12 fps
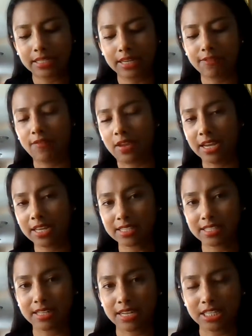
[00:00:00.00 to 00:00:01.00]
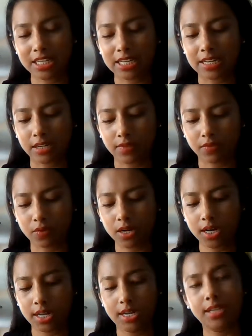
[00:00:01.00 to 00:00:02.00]
and Vance in
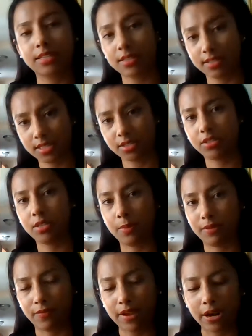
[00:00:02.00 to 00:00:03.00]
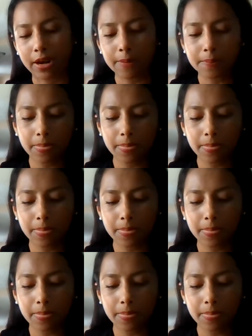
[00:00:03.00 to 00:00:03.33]
1994, is considered to be fair.